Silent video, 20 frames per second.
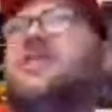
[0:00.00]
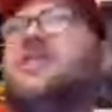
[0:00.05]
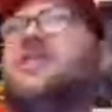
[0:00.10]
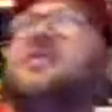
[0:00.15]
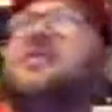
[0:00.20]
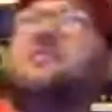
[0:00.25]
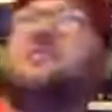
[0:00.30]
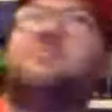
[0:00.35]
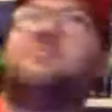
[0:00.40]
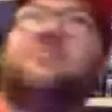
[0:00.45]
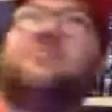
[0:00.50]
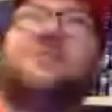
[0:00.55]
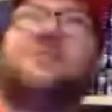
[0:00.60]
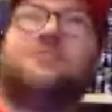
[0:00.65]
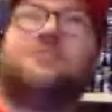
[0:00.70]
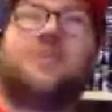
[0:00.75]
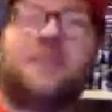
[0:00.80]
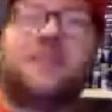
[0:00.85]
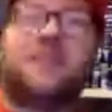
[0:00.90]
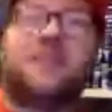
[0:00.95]
you're
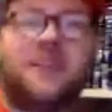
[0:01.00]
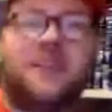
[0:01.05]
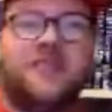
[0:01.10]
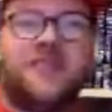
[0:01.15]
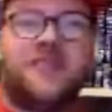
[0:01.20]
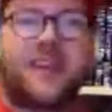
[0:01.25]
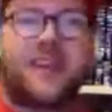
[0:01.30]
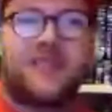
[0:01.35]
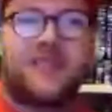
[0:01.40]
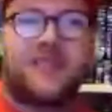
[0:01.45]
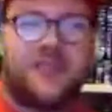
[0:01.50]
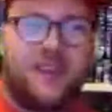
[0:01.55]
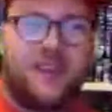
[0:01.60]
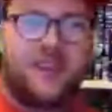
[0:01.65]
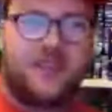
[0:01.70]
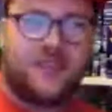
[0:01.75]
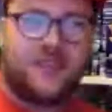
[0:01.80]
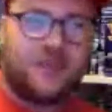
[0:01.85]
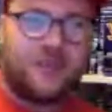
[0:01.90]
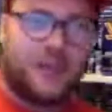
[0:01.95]
nearly 10
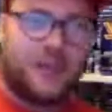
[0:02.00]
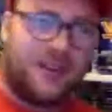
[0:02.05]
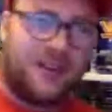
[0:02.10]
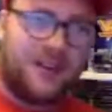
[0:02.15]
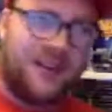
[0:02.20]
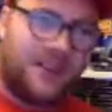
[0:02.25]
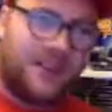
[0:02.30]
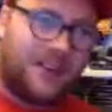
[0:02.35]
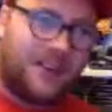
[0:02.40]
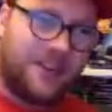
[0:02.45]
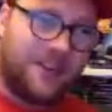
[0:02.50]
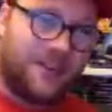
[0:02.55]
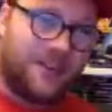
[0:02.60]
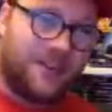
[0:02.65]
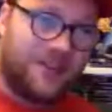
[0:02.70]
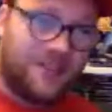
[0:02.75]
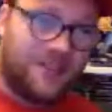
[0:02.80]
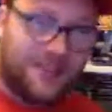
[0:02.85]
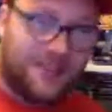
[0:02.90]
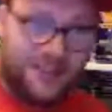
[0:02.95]
seasons behind now.
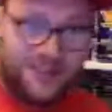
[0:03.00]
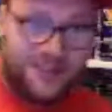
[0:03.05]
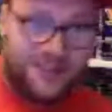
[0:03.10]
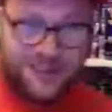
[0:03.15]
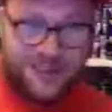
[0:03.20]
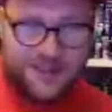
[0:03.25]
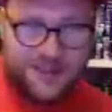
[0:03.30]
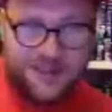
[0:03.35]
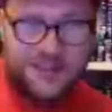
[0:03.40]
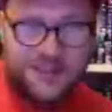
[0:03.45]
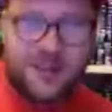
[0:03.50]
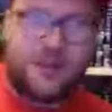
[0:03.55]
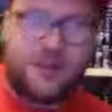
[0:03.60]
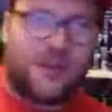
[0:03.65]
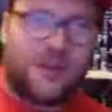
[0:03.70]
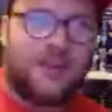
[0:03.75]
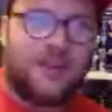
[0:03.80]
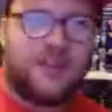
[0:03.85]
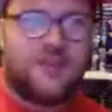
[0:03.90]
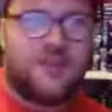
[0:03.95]
Don't
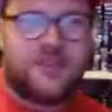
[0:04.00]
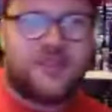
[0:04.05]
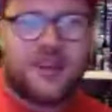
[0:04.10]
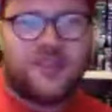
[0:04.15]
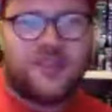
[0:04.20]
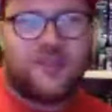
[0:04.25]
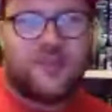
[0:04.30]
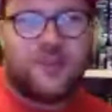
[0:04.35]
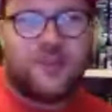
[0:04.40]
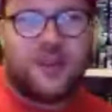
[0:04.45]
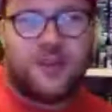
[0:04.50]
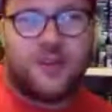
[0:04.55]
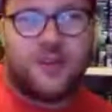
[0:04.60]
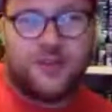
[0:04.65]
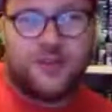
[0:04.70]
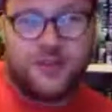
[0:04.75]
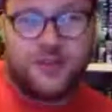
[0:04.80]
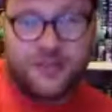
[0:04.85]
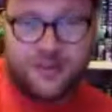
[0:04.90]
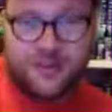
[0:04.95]
worry, just catch up in your
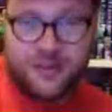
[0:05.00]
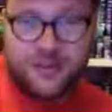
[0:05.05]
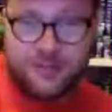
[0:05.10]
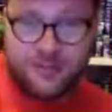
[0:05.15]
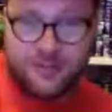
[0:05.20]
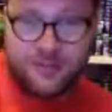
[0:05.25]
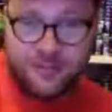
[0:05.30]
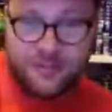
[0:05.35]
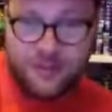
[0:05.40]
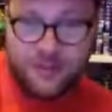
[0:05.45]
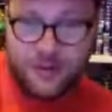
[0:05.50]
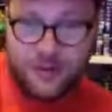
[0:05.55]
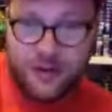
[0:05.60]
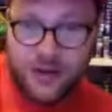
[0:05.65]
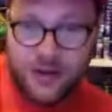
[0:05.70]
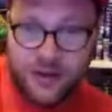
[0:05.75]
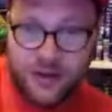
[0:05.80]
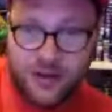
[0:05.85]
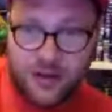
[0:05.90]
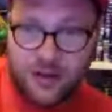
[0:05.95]
own time. You're
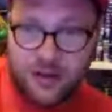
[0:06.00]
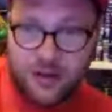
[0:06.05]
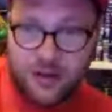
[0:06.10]
right, Carl.